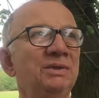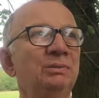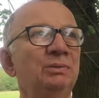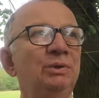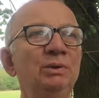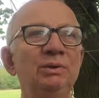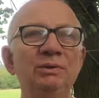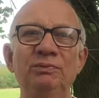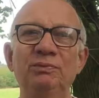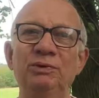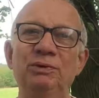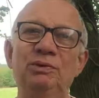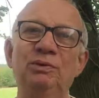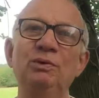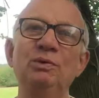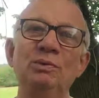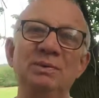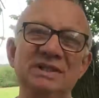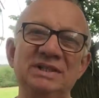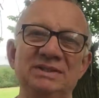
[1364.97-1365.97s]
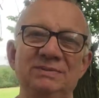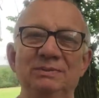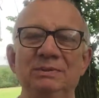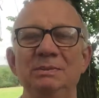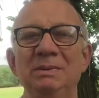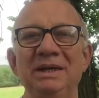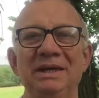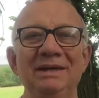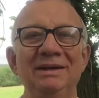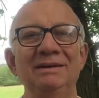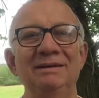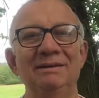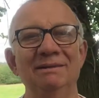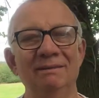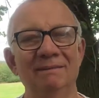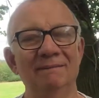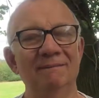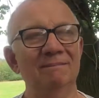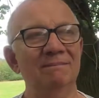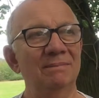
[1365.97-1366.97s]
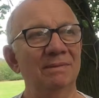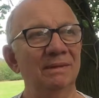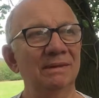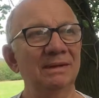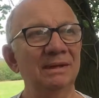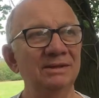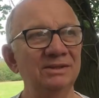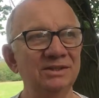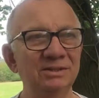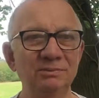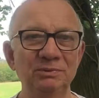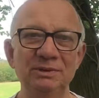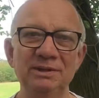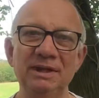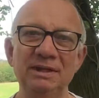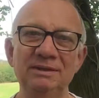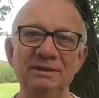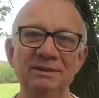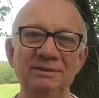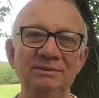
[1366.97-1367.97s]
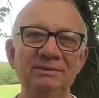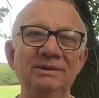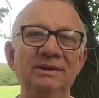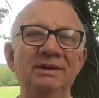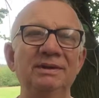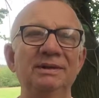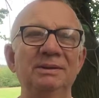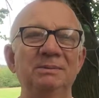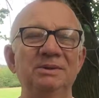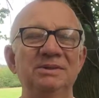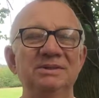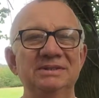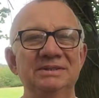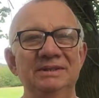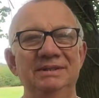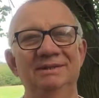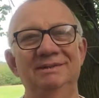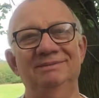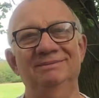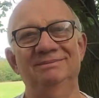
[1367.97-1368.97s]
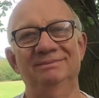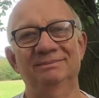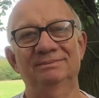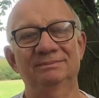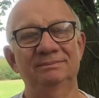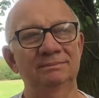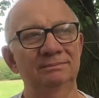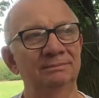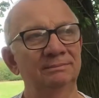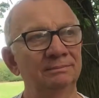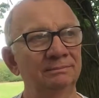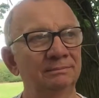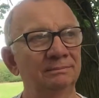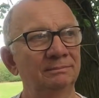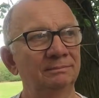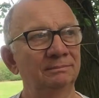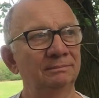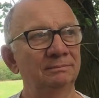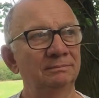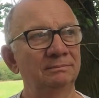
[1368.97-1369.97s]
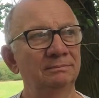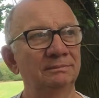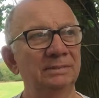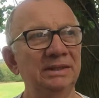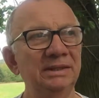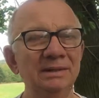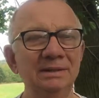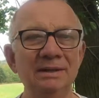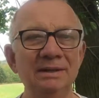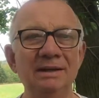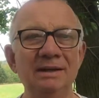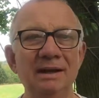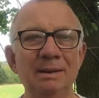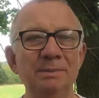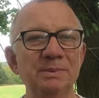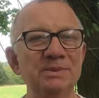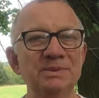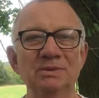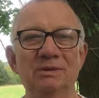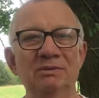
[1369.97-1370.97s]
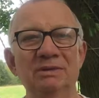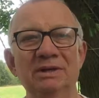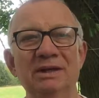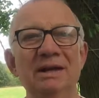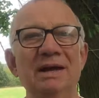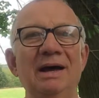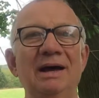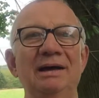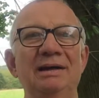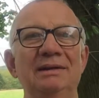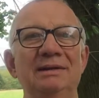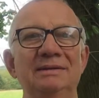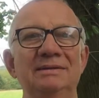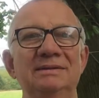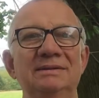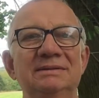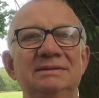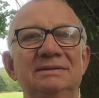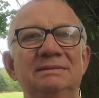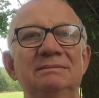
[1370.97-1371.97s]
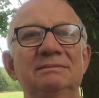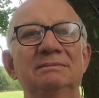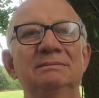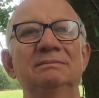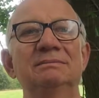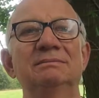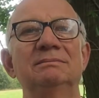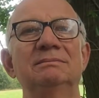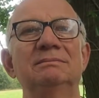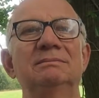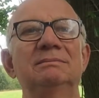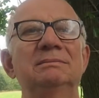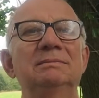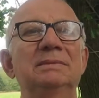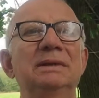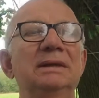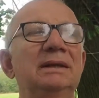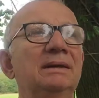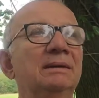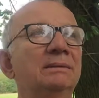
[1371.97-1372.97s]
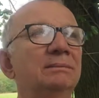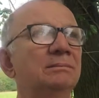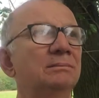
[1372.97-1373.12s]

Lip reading: do it for 2 weeks with me, then she would get into the rhythm, you see. But nothing happens overnight, it's, you know.